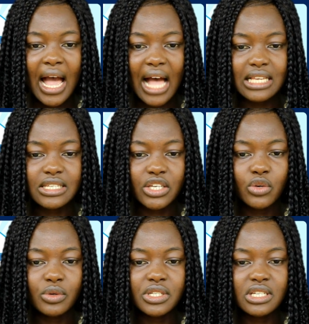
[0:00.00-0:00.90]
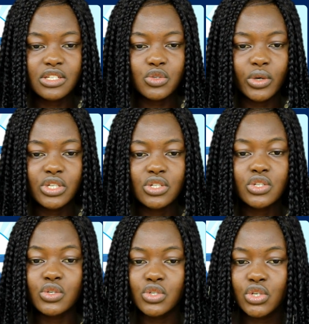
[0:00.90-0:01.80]
as security
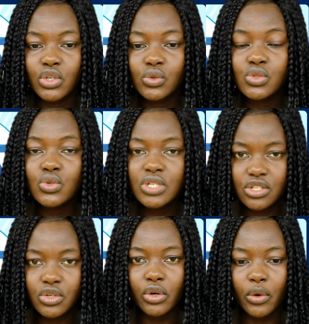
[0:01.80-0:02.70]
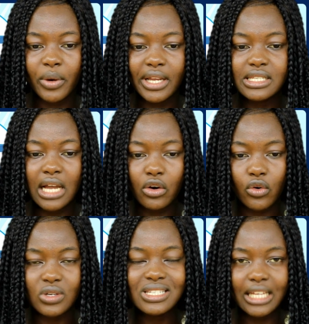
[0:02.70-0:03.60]
situations continue to deteriorate
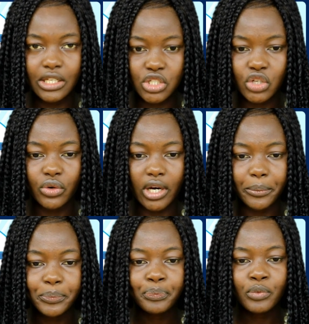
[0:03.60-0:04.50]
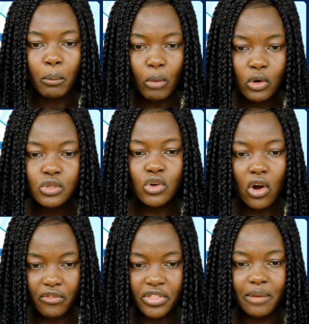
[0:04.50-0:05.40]
across Nigeria. Most
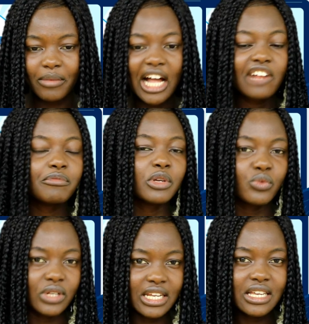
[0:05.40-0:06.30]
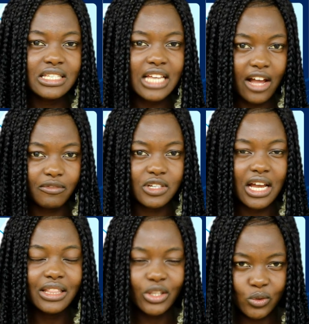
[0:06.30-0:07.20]
of them had been released
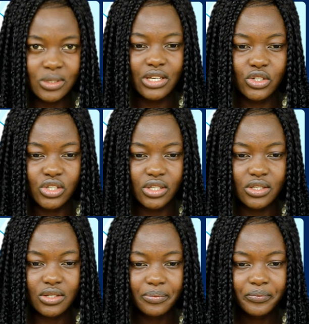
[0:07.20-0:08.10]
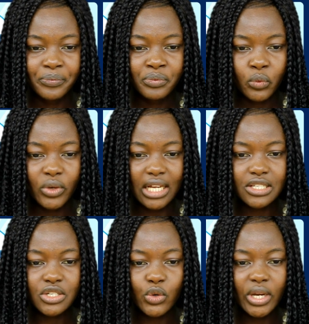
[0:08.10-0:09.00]
after negotiations. We are
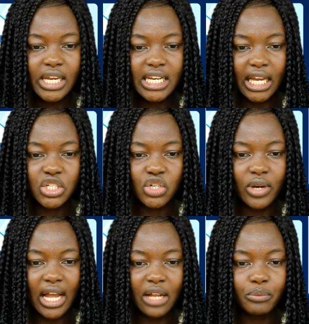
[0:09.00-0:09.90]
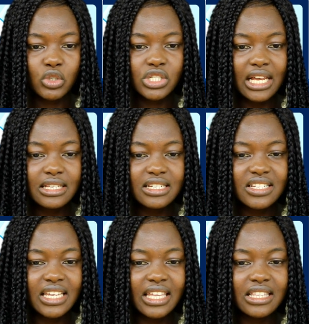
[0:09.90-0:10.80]
still in Nigeria, and
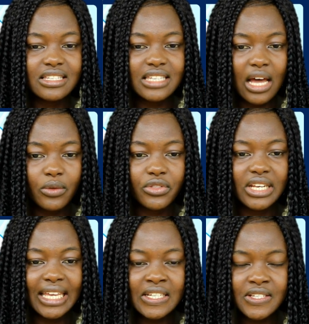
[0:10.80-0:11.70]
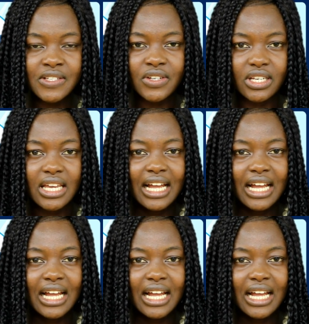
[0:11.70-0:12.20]
protesters in the southern eastern